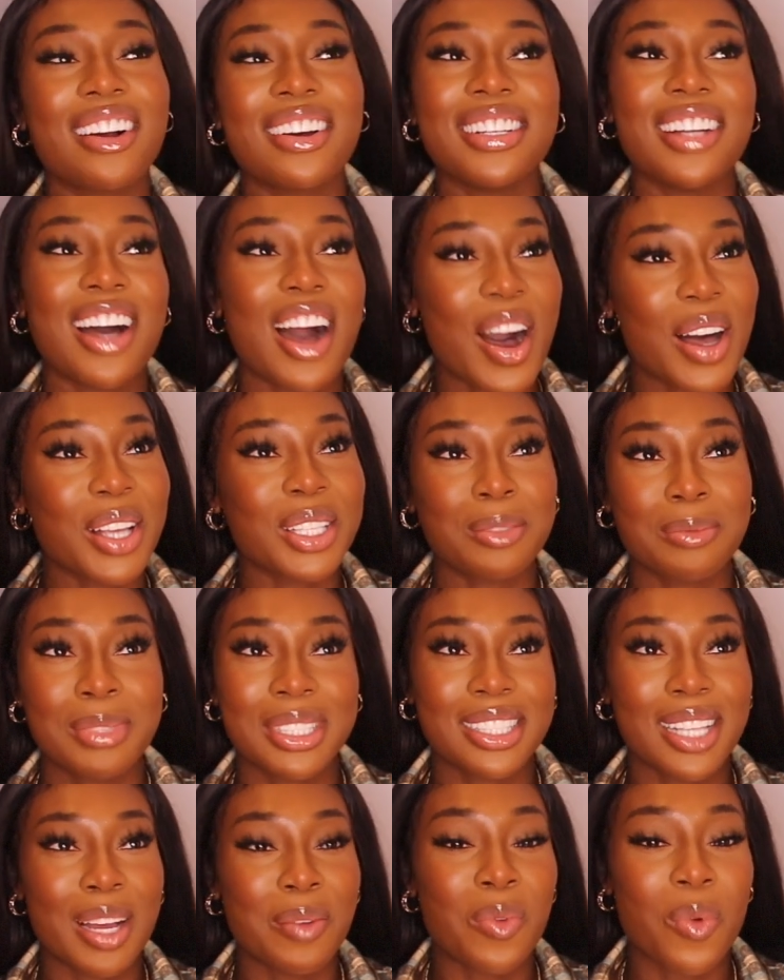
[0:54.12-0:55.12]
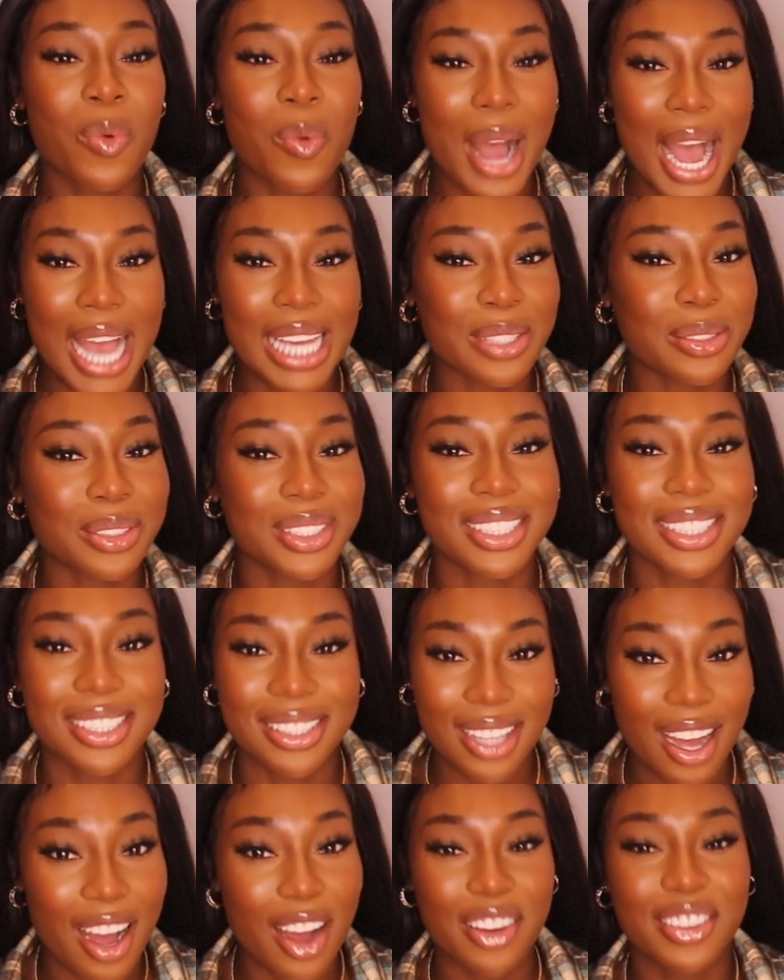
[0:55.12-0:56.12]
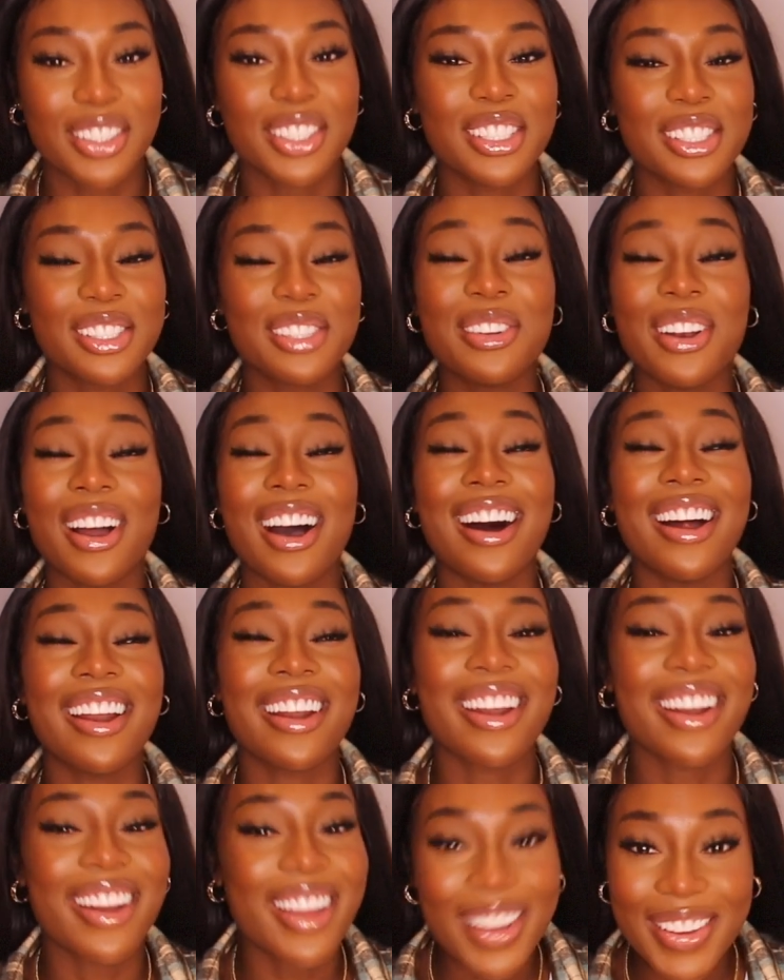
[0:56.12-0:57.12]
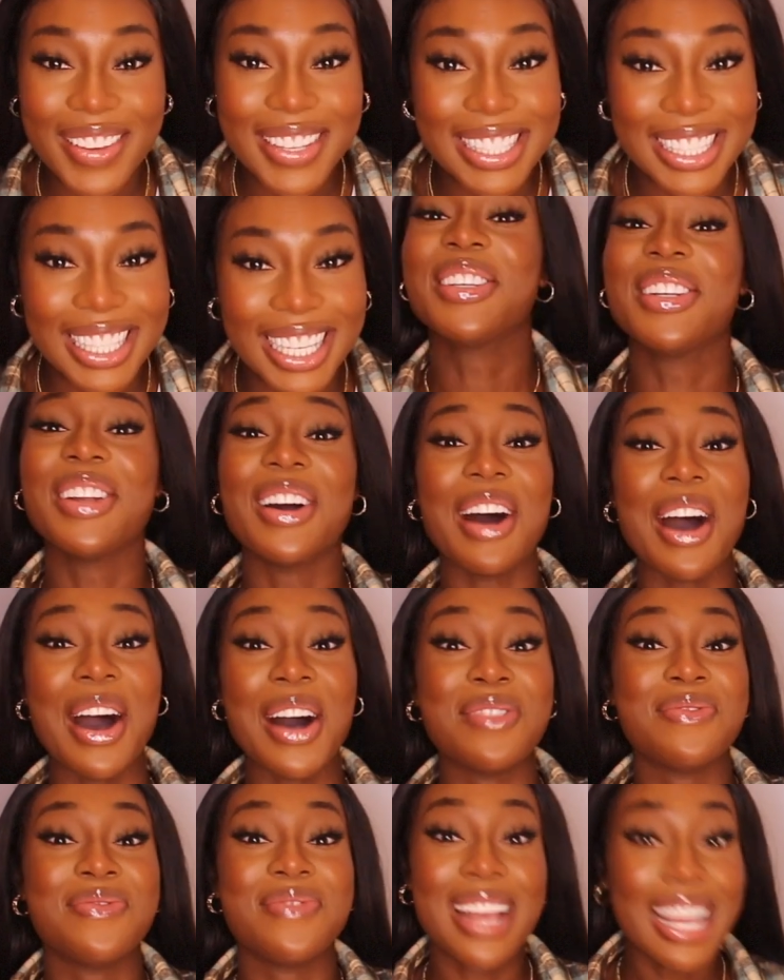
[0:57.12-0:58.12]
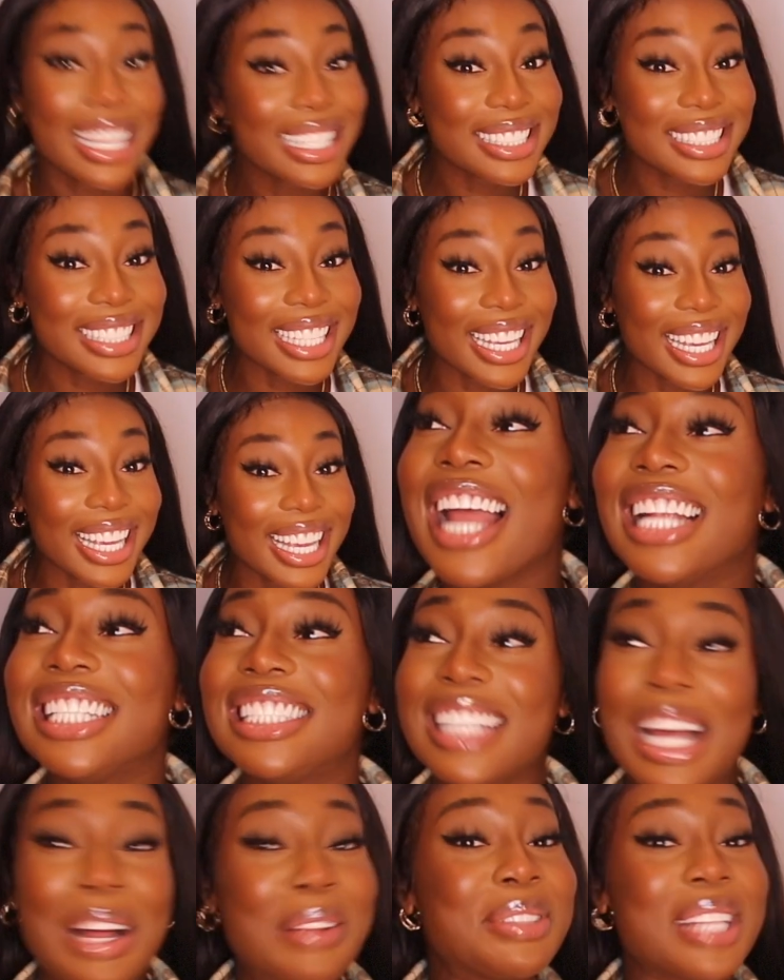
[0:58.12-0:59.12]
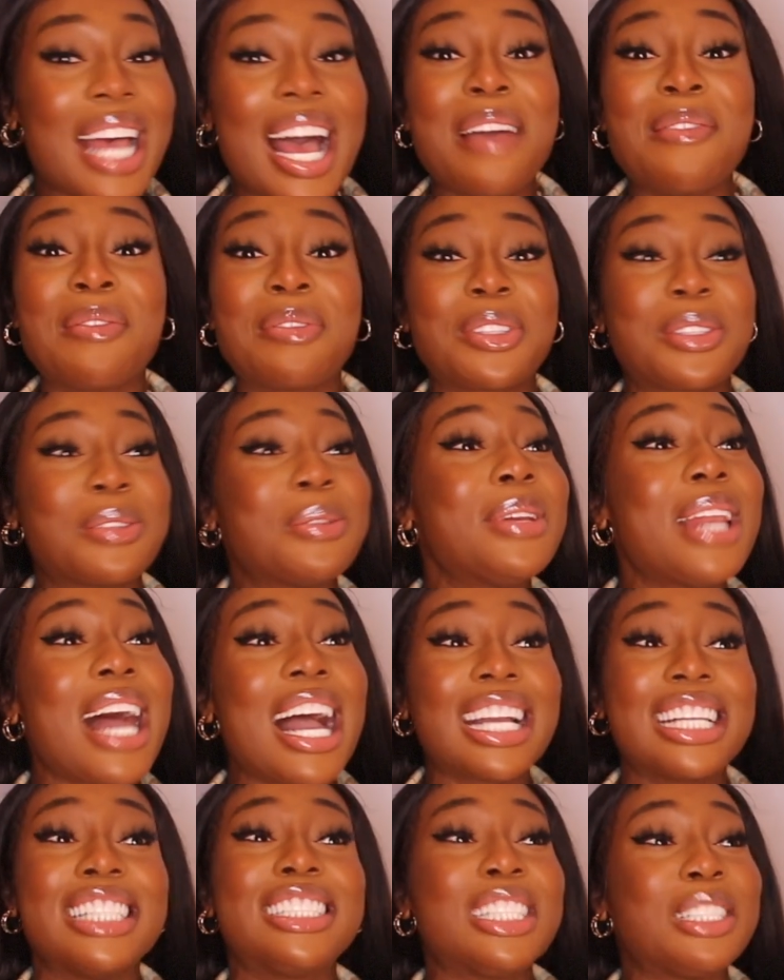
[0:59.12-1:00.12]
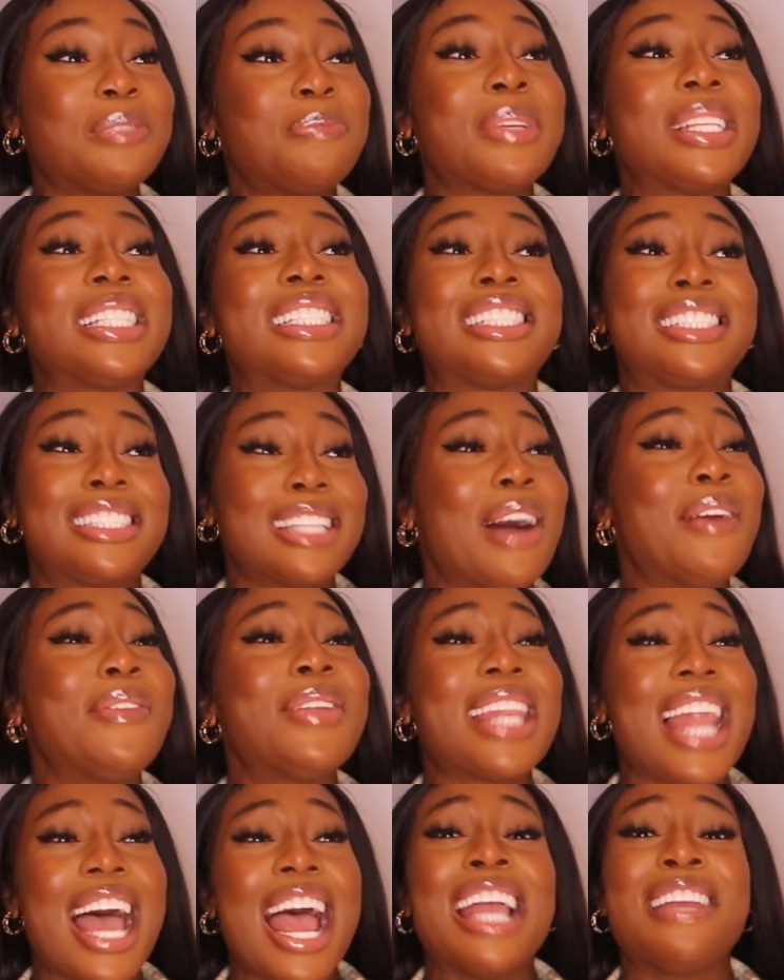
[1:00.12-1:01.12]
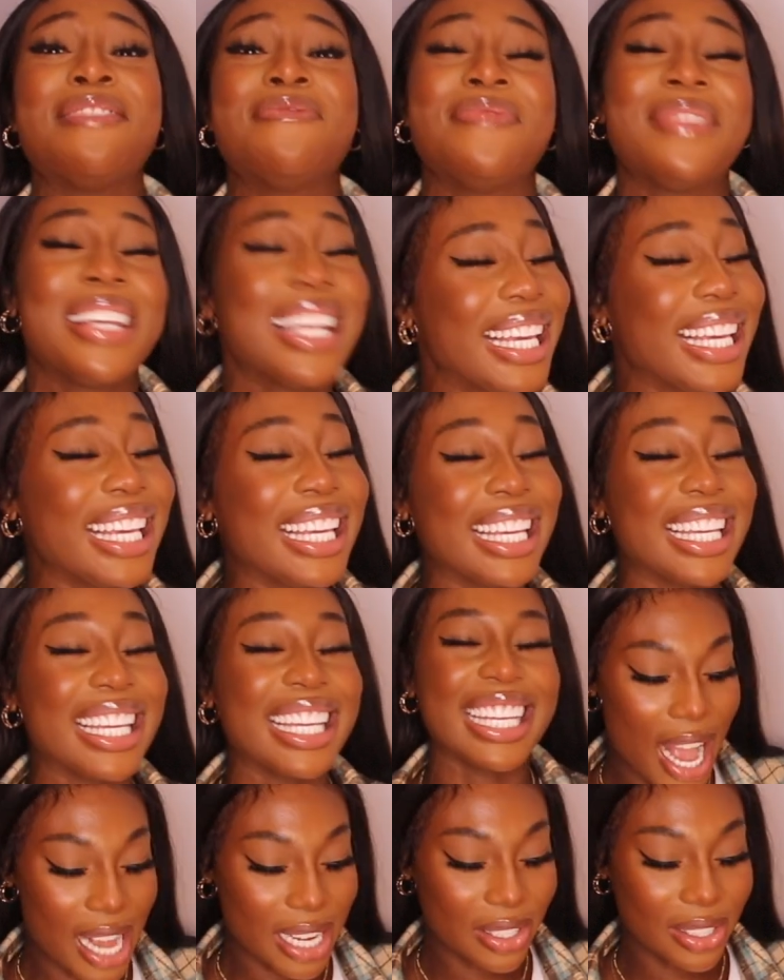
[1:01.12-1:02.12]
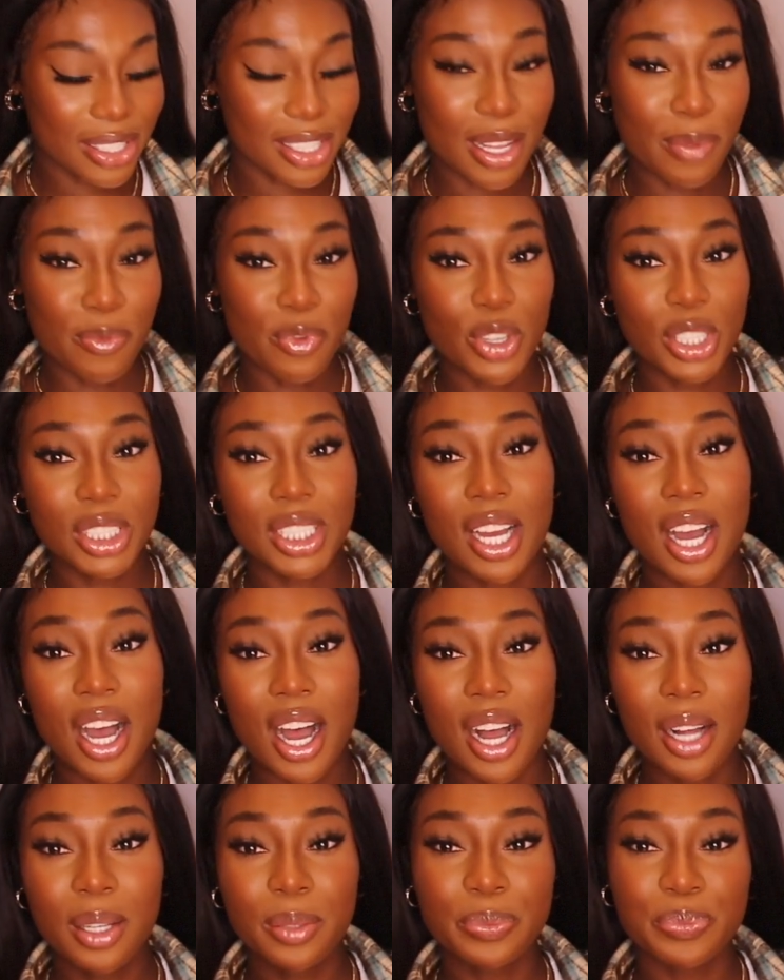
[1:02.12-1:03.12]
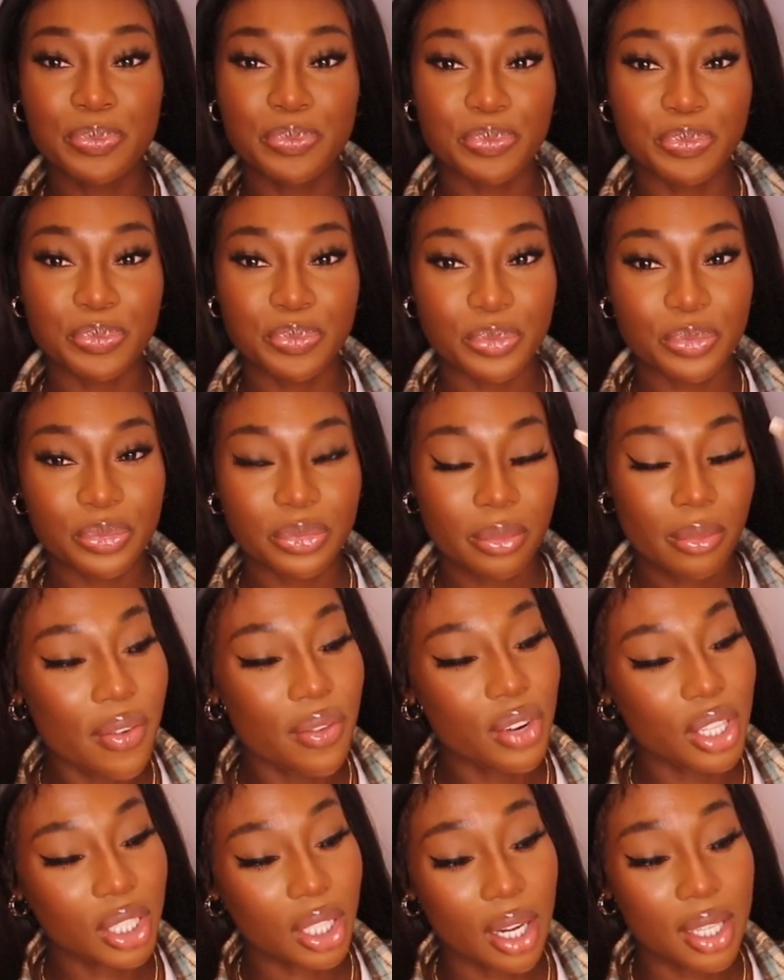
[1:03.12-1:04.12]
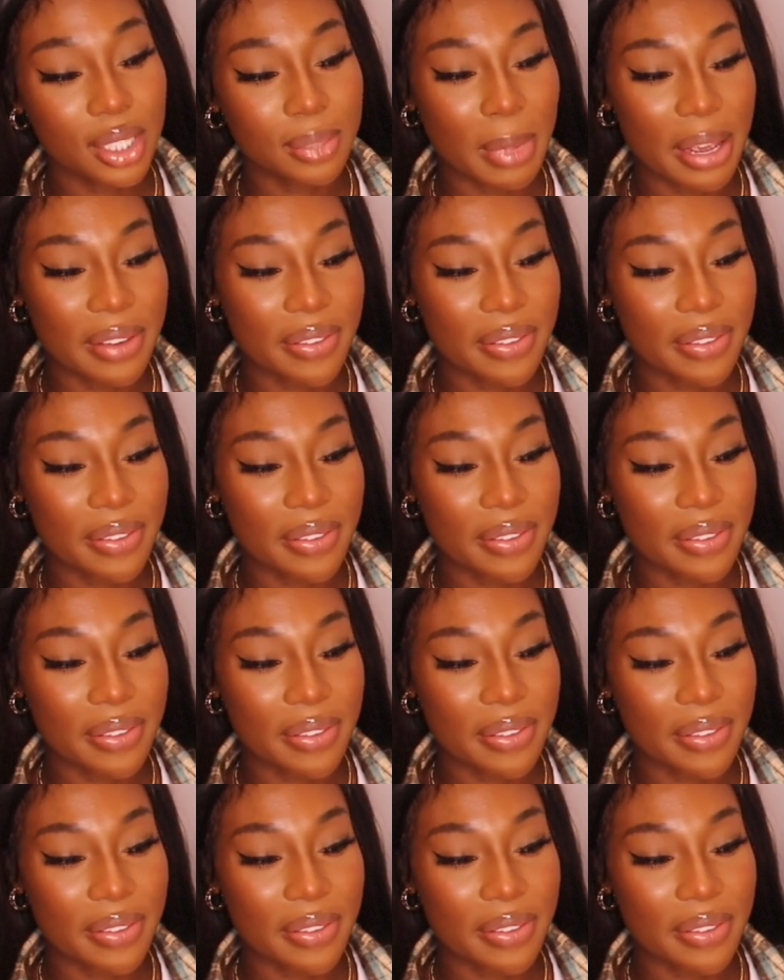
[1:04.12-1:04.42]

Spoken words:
are gonna ask me some wild stuff because you lot are nosy, you lot are messy, and sometimes you lot could just be so like me. I got some vodka. Vodka is my